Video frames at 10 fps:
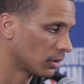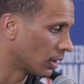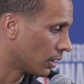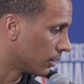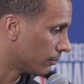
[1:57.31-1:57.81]

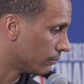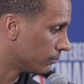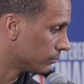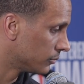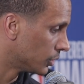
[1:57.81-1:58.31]

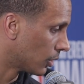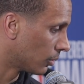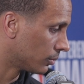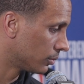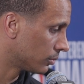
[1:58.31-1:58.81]

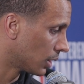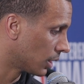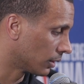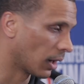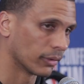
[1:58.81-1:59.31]

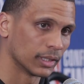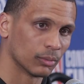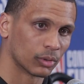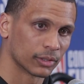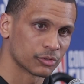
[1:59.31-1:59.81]
Lowry
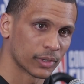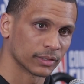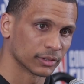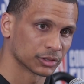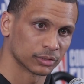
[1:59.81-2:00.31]
hit one in
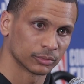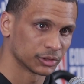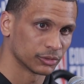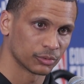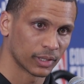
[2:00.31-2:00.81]
transition,
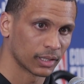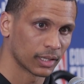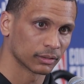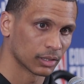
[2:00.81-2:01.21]
which he's great at.